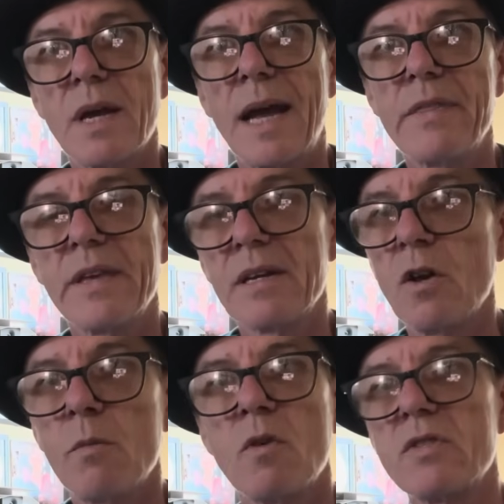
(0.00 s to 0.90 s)
I think
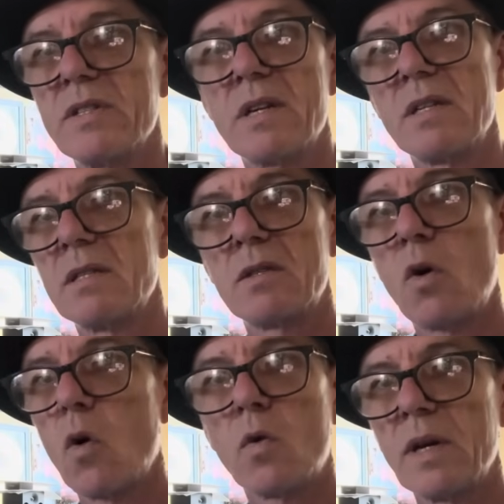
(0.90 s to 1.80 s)
Nomos is a
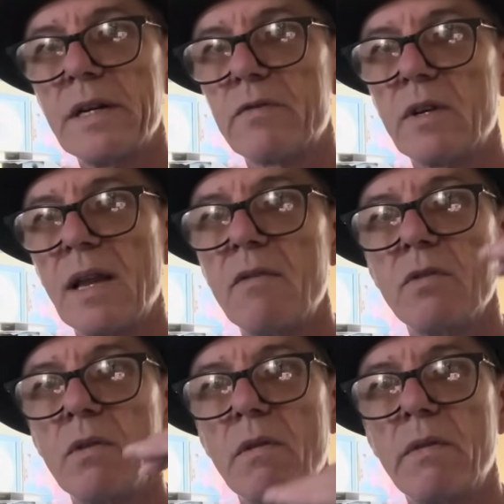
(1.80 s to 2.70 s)
totally different
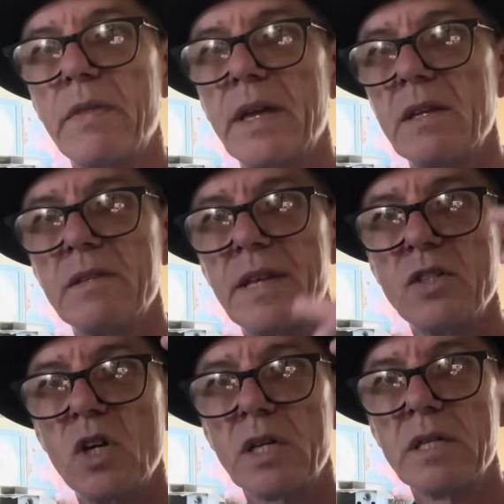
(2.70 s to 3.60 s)
level than
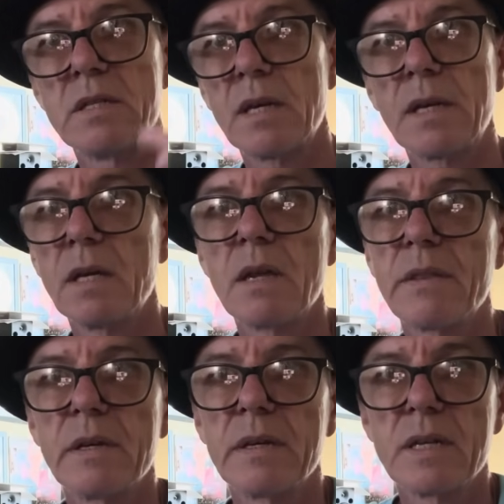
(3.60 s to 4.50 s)
Junghans. I got
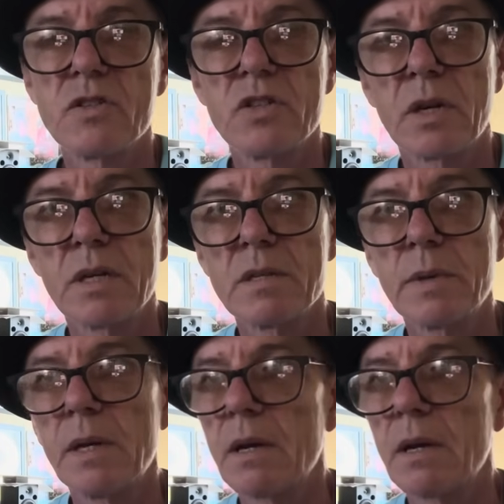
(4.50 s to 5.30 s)
nothing against Junghans, man.